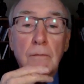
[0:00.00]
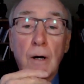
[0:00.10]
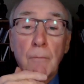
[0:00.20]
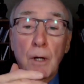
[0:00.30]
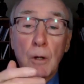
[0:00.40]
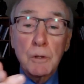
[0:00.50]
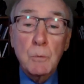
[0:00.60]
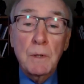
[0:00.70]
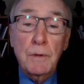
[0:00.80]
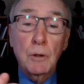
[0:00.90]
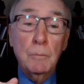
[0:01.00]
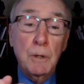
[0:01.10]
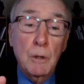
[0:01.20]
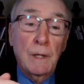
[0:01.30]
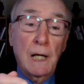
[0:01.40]
from those with
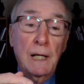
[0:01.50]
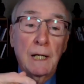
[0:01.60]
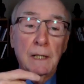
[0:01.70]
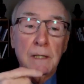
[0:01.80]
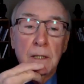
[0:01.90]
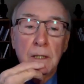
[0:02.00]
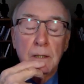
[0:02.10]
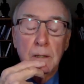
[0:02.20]
whom you relate?